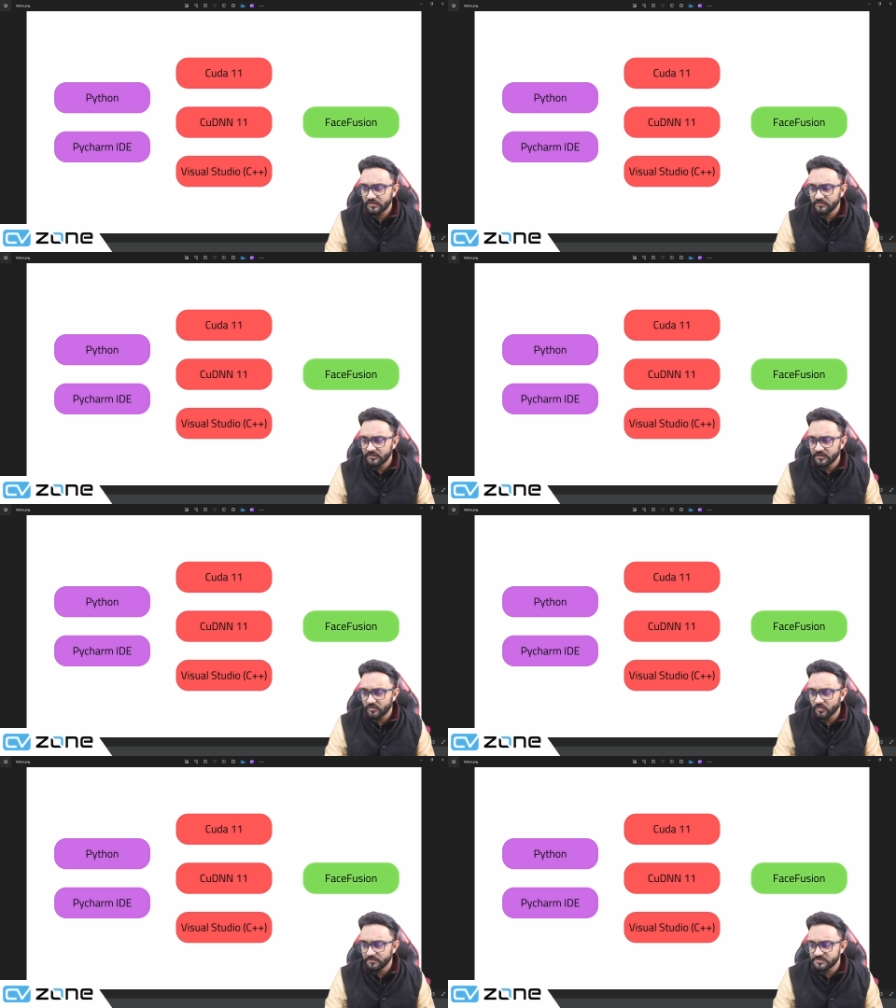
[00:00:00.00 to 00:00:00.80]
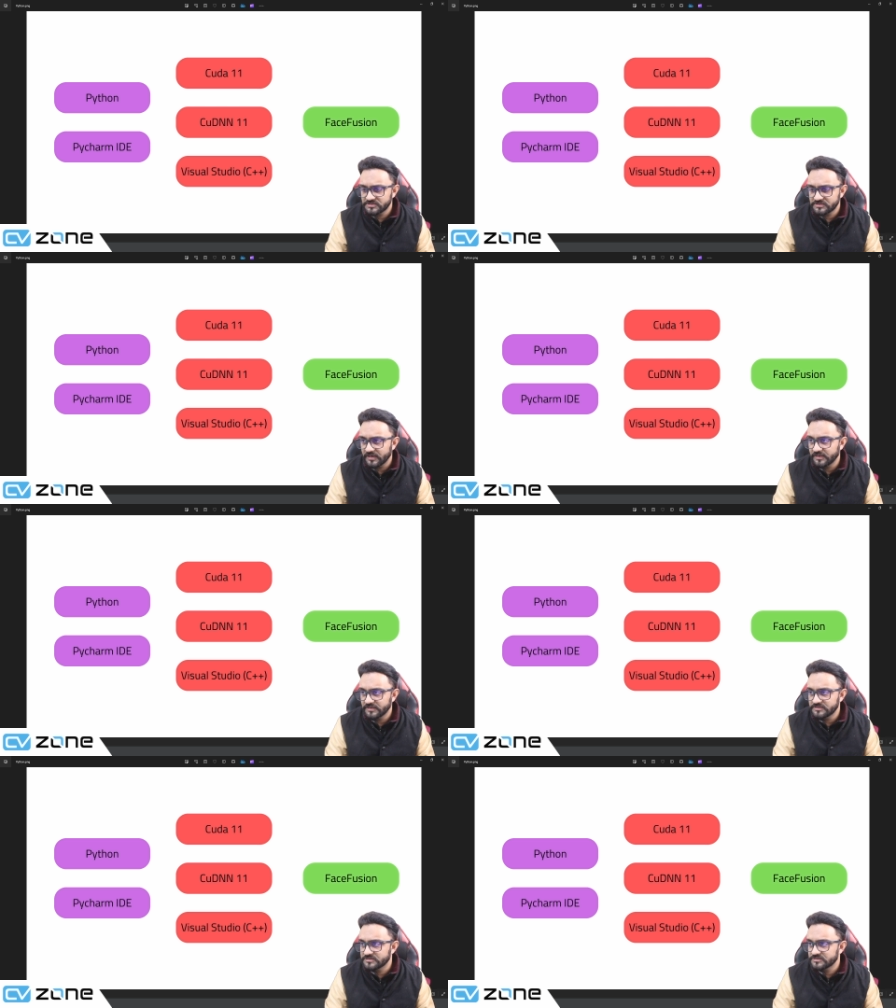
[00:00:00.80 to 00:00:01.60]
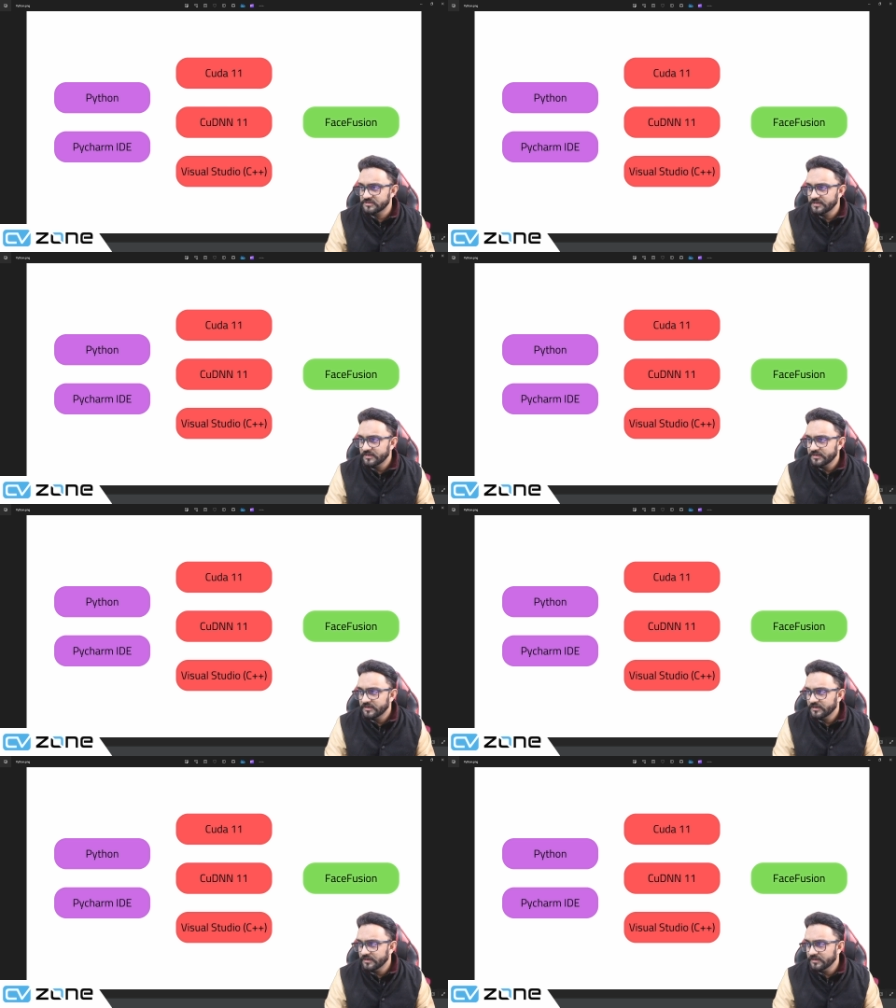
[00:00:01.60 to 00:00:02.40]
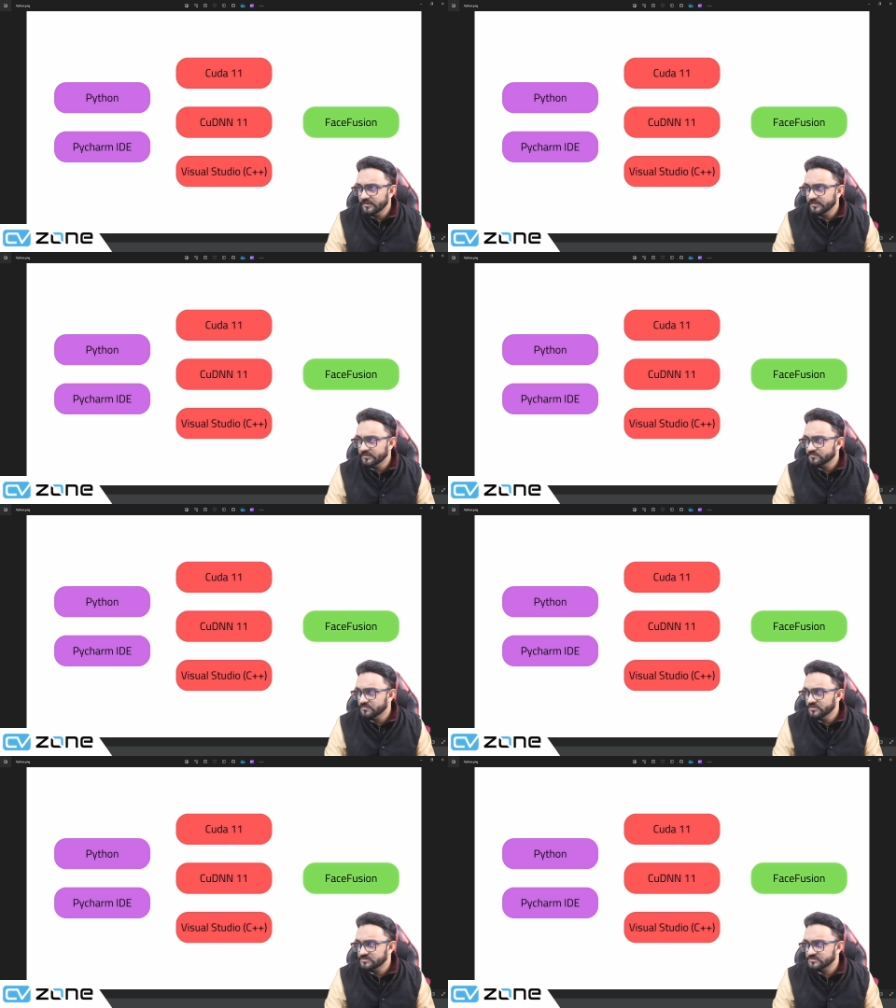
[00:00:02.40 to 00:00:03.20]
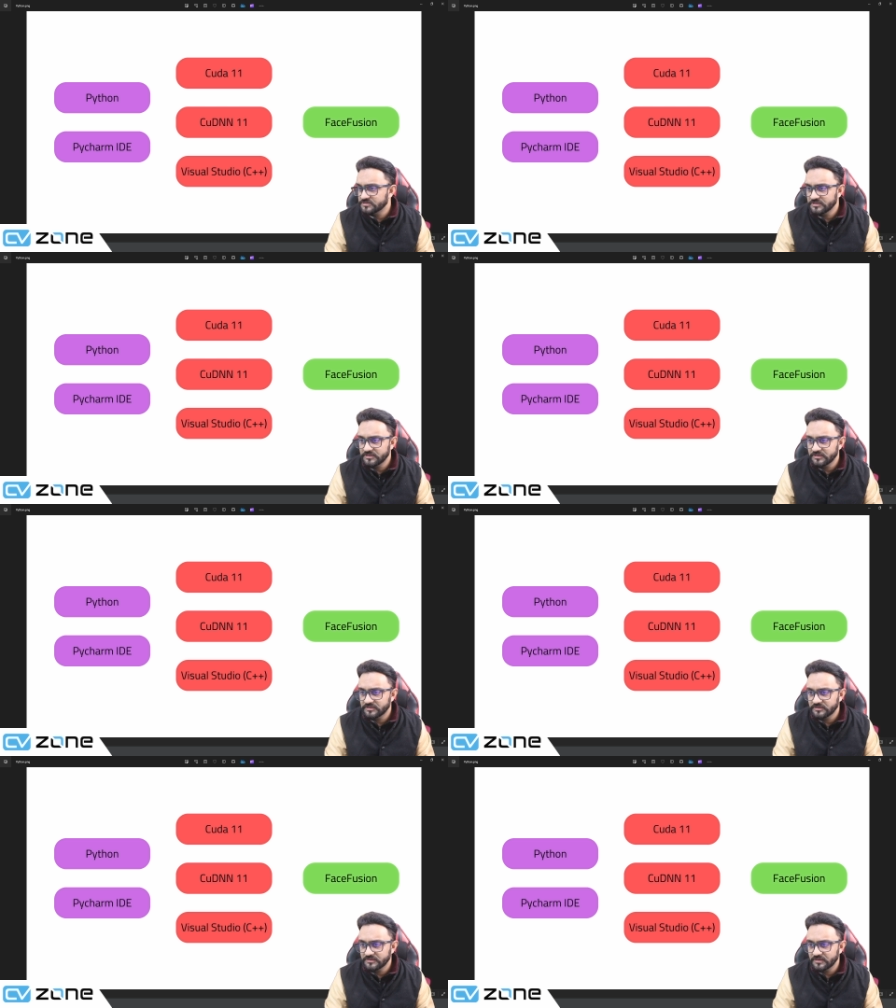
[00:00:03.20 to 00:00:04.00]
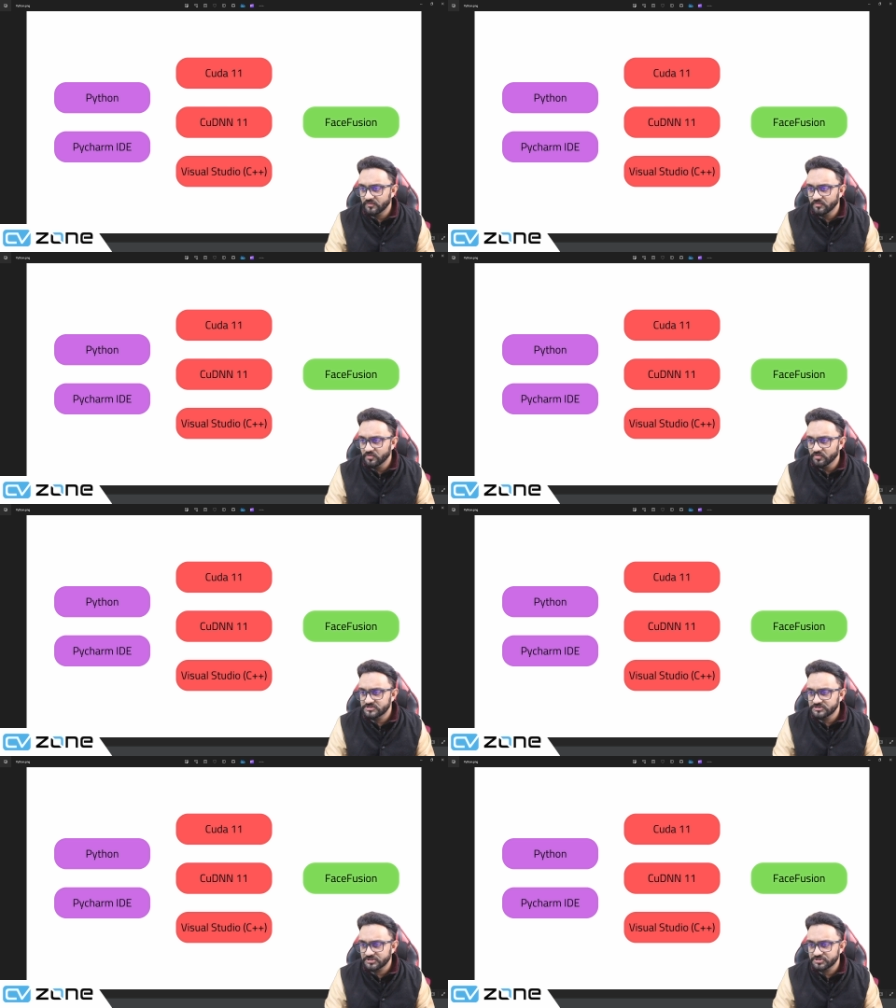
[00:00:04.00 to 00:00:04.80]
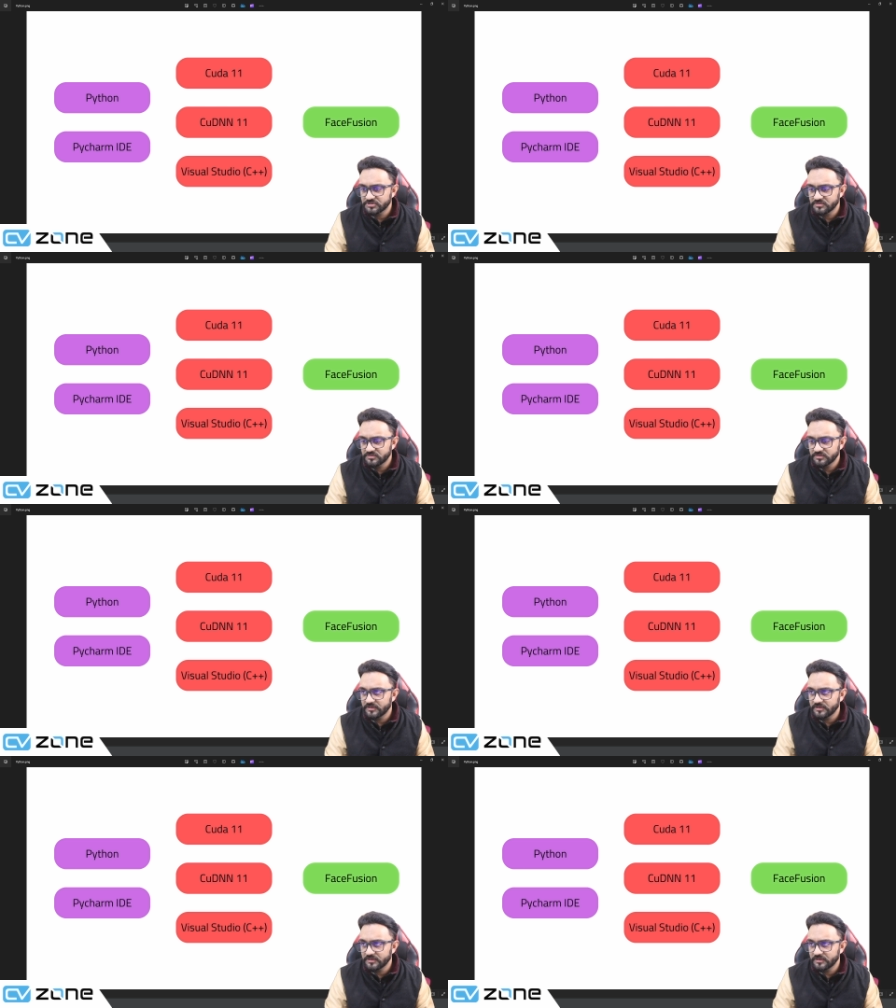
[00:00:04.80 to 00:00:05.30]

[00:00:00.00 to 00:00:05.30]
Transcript: their websites, and let me see in the download section.